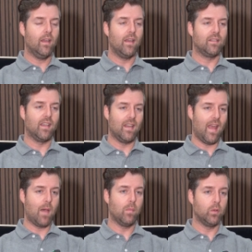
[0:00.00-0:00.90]
as like an
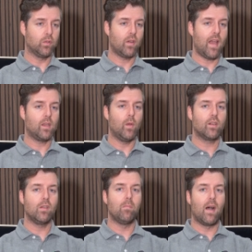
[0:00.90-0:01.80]
Atmos track. You
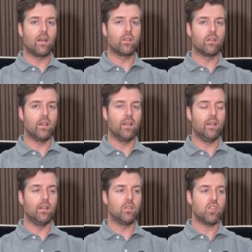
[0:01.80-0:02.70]
actually monitor it
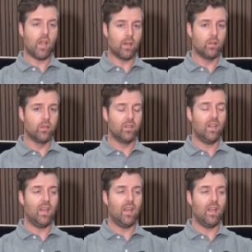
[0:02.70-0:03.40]
as channels,